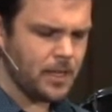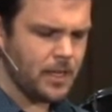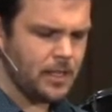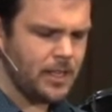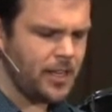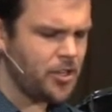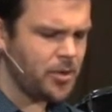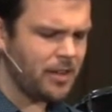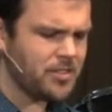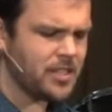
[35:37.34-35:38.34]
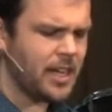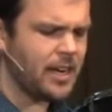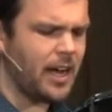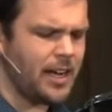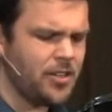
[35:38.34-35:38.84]
Yet you have said,
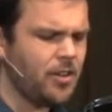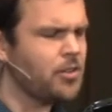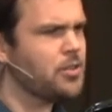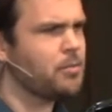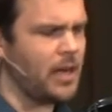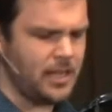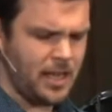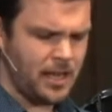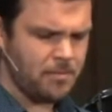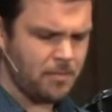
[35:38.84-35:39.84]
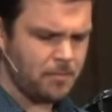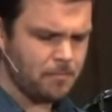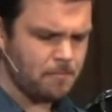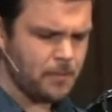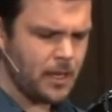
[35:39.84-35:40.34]
I know you by name,
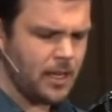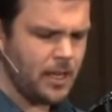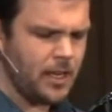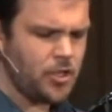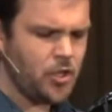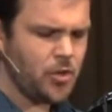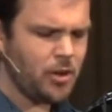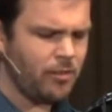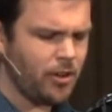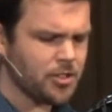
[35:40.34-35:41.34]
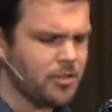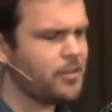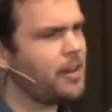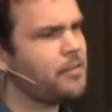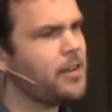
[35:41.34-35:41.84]
and you have also
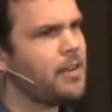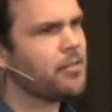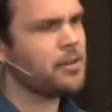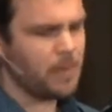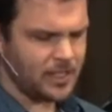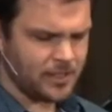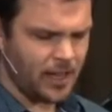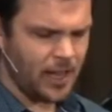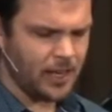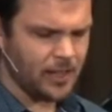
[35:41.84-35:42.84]
found favor in my sight.